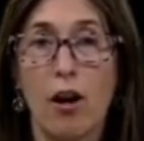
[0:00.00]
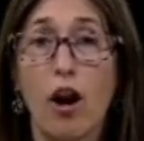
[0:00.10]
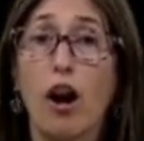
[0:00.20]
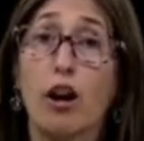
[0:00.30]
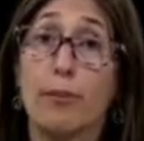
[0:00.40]

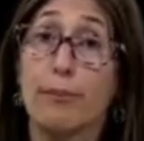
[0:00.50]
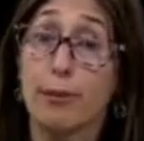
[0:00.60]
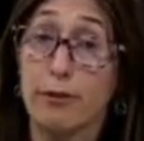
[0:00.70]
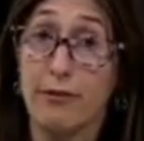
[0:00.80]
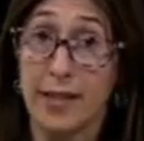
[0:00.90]
are
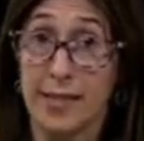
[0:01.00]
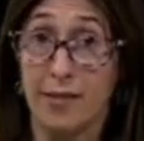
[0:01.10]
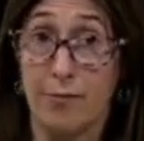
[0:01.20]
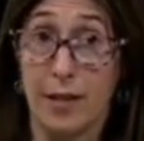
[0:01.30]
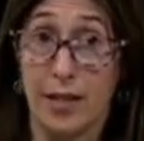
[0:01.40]

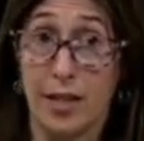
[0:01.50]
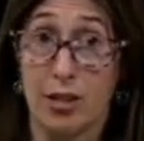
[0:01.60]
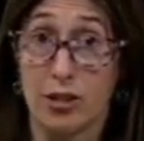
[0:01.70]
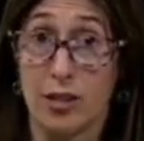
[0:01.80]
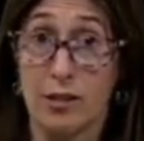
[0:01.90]
preventive
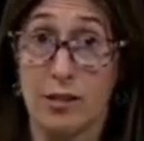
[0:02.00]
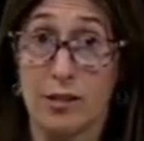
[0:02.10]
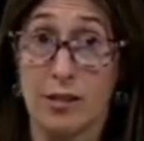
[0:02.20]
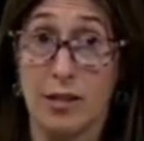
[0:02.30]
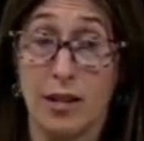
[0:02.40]

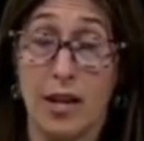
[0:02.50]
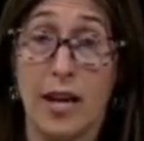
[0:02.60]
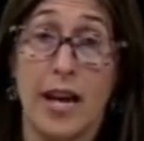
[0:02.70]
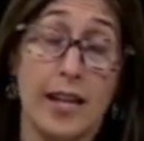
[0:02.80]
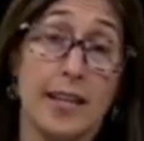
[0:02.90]
medications,
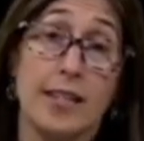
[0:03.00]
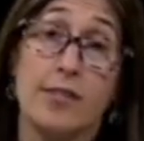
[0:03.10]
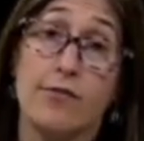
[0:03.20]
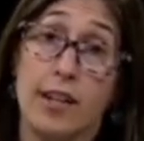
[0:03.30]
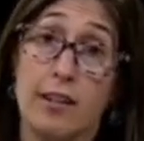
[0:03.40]
and it's
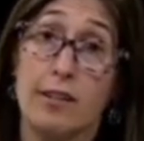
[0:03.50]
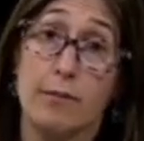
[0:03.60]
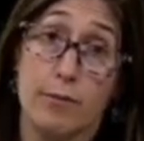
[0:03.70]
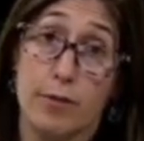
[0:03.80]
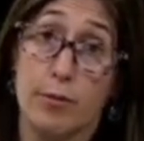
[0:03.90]

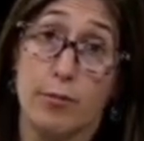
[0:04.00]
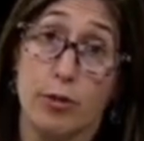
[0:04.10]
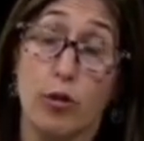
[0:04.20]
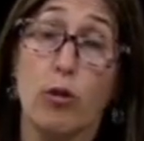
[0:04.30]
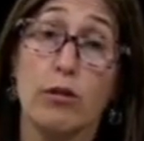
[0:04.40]

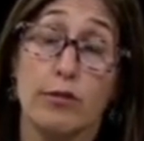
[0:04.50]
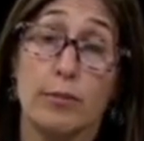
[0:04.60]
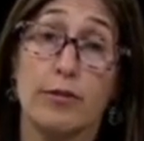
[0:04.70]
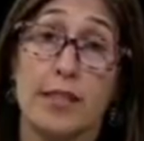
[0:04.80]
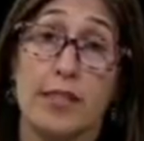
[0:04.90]
the goal of a
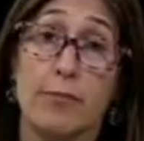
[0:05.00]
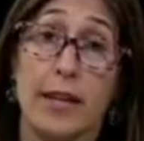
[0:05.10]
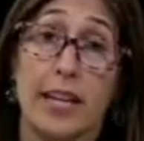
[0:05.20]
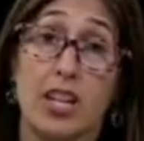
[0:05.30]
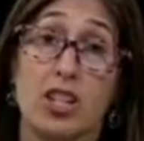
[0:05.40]
preventive
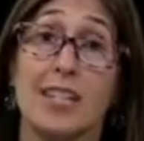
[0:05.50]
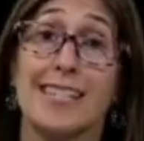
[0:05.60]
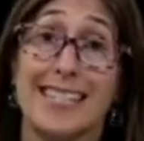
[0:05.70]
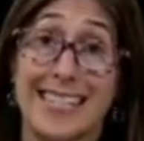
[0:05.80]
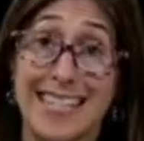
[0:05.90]
medication is
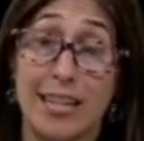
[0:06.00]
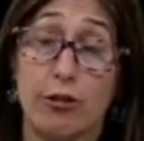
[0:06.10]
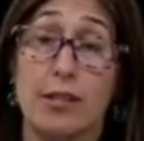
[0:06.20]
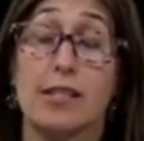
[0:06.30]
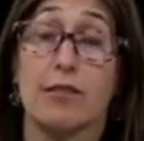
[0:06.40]
to
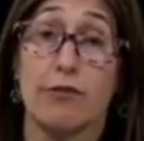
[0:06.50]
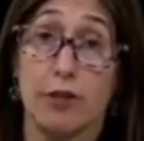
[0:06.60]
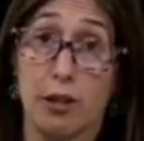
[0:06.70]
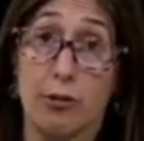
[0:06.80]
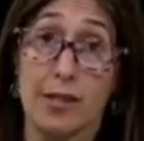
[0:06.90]
decrease the
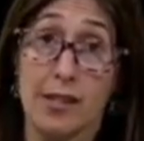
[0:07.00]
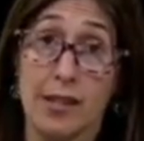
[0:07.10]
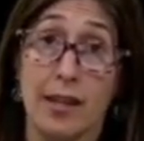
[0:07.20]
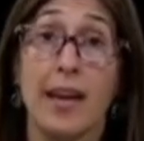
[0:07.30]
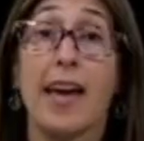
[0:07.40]

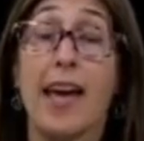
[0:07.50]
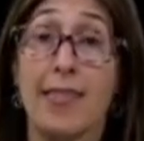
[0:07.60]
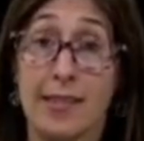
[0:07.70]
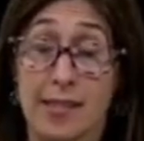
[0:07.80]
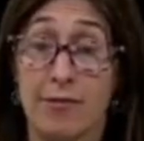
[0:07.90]
frequency
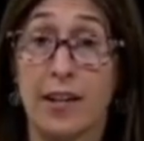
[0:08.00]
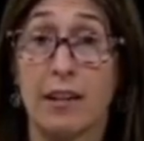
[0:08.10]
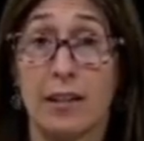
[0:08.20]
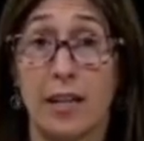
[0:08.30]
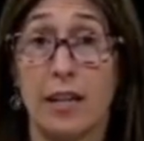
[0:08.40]
and the
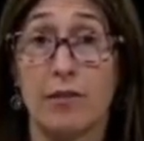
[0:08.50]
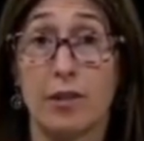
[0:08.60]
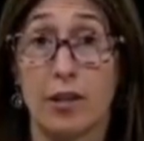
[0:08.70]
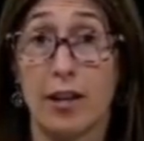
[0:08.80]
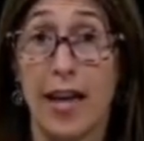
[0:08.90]
severity of
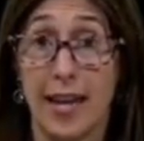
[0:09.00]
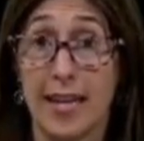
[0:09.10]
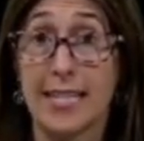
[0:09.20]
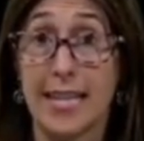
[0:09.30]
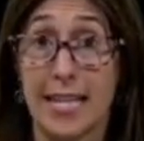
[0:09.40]
your
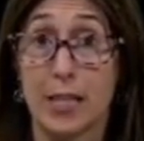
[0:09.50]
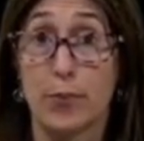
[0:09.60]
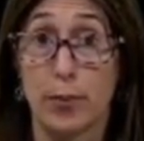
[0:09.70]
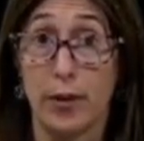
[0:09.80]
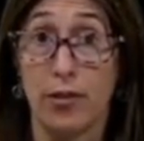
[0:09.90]
headache days
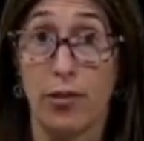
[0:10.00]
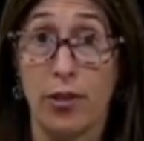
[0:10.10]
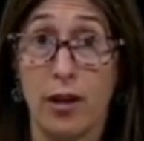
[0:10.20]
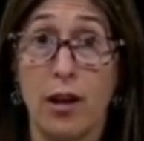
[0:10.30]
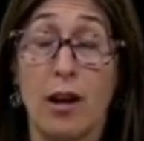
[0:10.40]
per month.
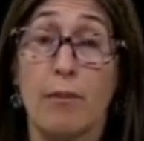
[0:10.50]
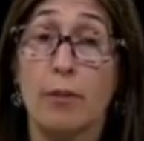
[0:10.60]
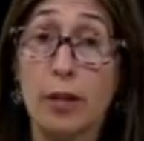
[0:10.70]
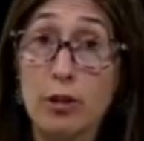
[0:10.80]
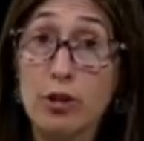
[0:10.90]
But
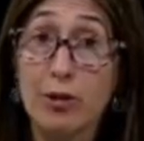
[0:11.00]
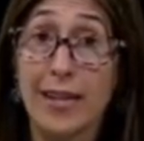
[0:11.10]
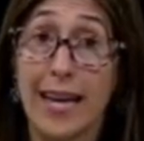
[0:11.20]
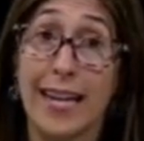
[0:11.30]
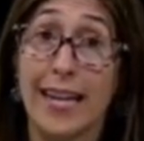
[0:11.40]
when you do
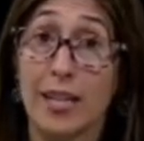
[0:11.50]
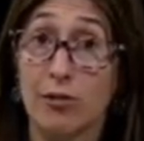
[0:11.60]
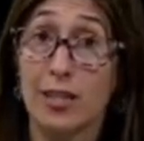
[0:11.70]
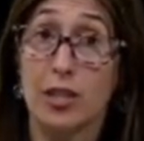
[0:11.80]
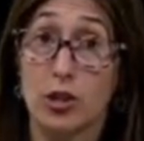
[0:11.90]
get a headache, you
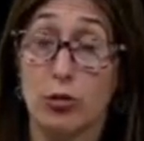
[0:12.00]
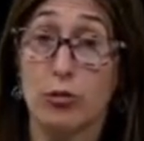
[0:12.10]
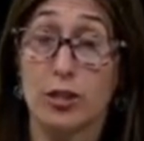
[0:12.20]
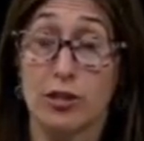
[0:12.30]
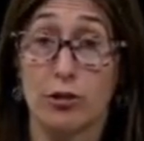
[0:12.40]
need a
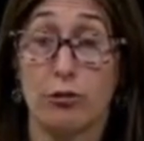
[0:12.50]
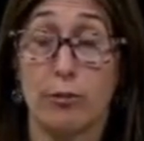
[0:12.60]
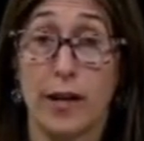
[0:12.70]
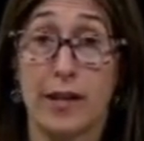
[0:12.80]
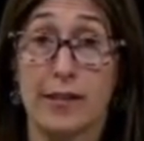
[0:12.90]
tool in your
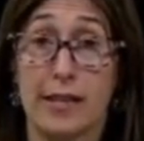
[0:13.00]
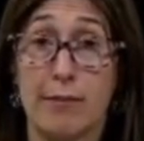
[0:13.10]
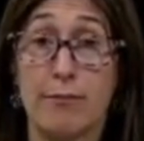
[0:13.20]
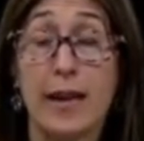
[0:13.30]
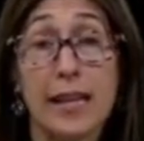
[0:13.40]
toolbox,
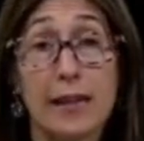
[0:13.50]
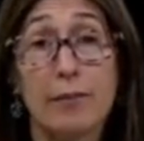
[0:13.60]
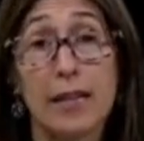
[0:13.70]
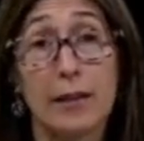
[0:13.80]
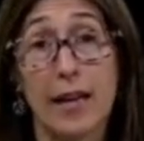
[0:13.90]
and many
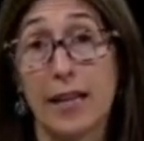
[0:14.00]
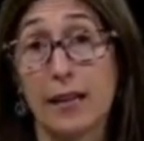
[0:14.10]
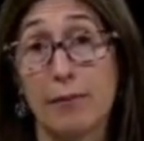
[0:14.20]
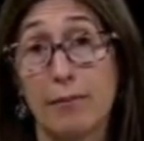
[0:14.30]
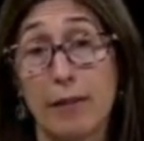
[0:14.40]

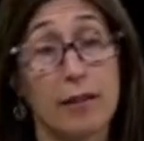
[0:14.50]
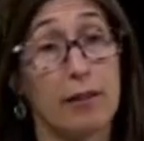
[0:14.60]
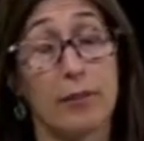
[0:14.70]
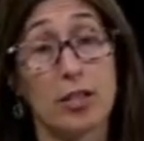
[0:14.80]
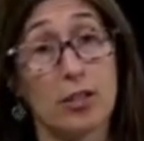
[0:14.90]

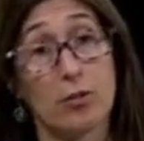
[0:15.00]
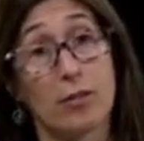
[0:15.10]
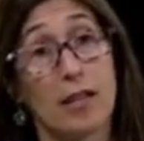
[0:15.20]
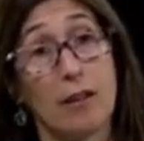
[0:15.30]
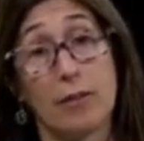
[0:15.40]
migraine patients will
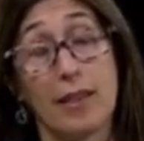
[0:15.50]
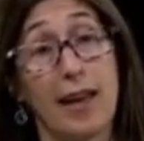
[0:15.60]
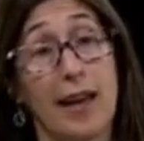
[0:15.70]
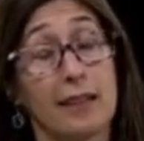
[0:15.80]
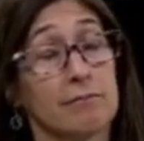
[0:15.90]
tell me
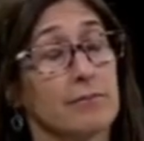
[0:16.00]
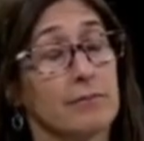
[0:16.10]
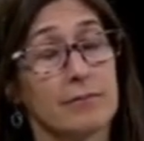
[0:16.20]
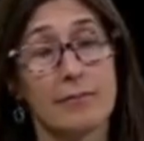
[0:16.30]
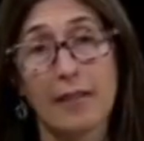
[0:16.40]
that
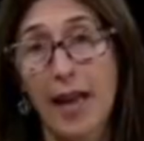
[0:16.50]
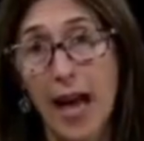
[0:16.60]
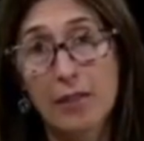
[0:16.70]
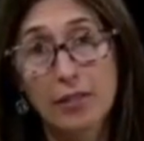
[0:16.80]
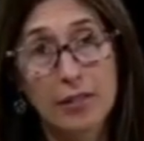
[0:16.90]

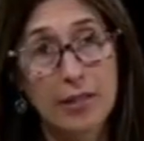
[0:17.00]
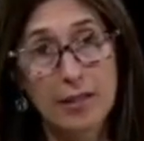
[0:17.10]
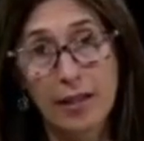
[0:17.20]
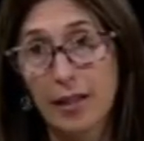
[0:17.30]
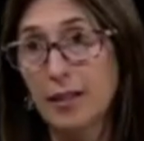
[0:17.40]
Advil
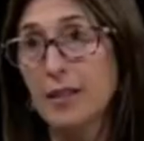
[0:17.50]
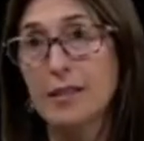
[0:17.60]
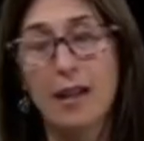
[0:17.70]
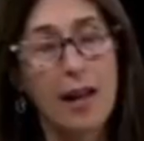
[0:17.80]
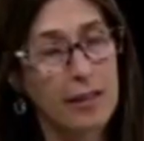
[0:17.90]
doesn't cut it,
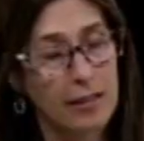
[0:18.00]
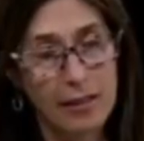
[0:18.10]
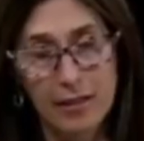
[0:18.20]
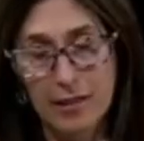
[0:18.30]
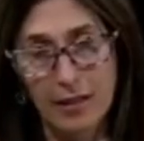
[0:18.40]

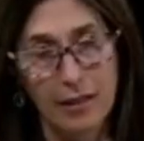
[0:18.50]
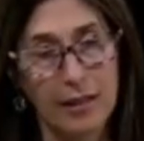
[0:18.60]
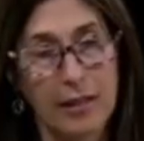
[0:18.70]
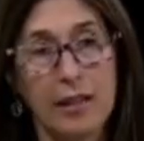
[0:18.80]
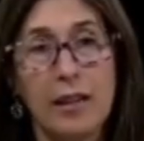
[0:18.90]
Tylenol doesn't cut
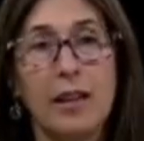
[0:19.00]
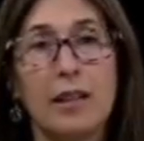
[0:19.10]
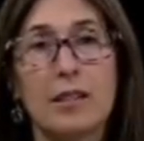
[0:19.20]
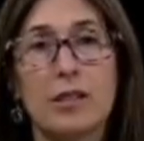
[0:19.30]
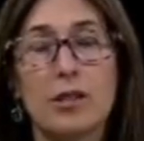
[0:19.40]
it.
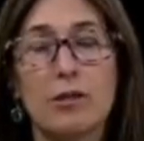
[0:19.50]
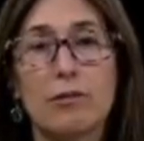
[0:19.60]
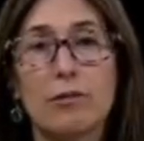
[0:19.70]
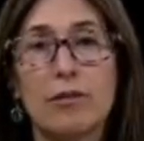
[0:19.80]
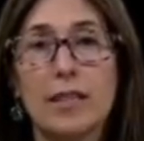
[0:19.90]

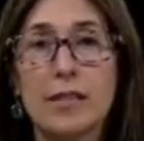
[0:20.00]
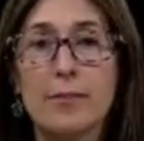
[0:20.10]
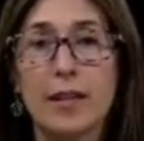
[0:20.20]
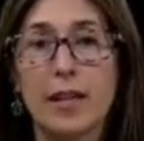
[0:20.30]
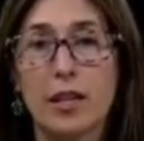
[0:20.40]
So these
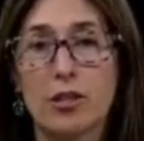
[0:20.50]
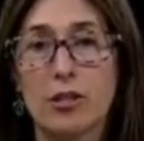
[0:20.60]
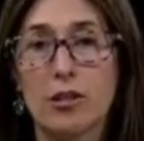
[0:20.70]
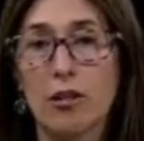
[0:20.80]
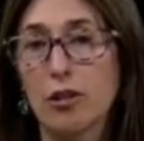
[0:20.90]

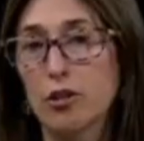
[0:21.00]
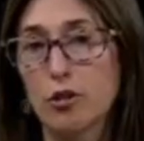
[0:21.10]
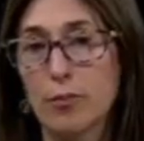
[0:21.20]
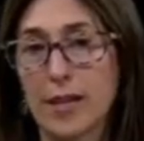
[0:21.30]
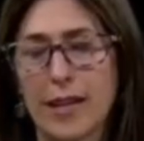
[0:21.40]
medications are called
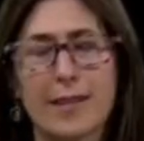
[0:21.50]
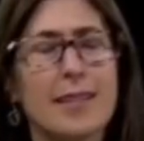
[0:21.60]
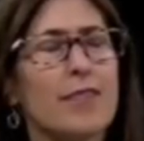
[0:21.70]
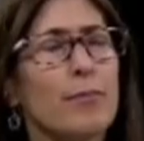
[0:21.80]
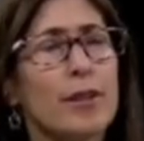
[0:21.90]
triptans.
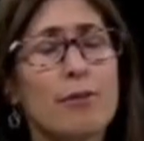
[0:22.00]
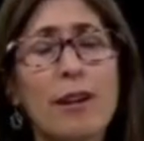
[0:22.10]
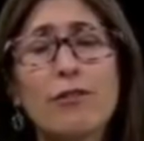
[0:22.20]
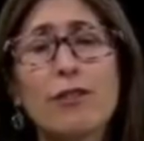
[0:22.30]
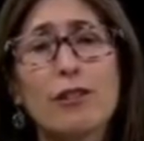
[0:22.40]
They've been
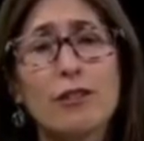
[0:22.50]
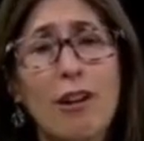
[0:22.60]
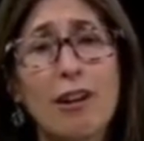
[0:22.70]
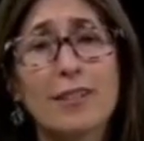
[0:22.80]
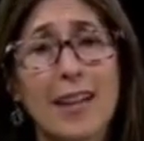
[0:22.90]
around for a
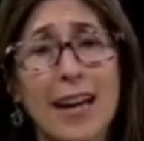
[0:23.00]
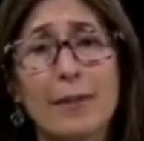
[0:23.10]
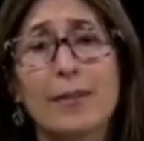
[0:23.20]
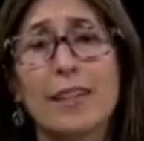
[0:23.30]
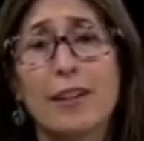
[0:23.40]
long
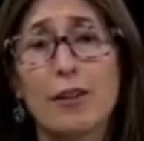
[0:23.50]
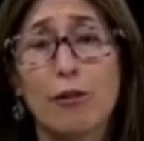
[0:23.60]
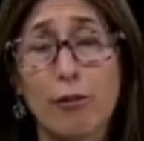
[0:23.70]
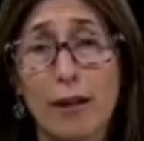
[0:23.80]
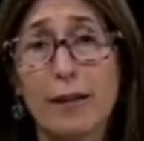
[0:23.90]
time, and they are
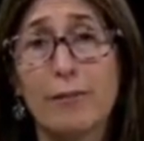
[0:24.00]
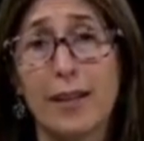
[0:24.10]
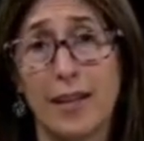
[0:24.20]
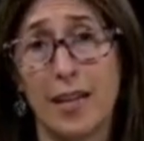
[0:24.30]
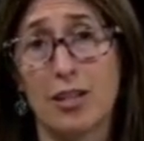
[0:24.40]
great
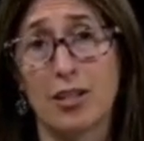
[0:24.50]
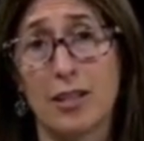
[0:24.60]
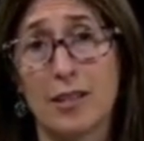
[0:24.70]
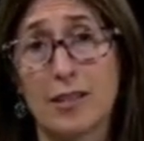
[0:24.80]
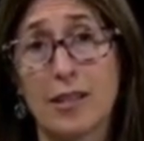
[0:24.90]

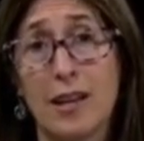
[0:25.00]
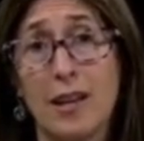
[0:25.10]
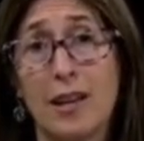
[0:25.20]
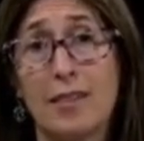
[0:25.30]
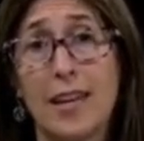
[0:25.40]
medications.
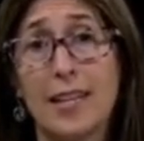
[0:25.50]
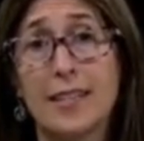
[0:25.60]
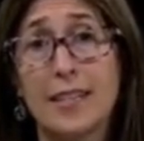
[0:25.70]
They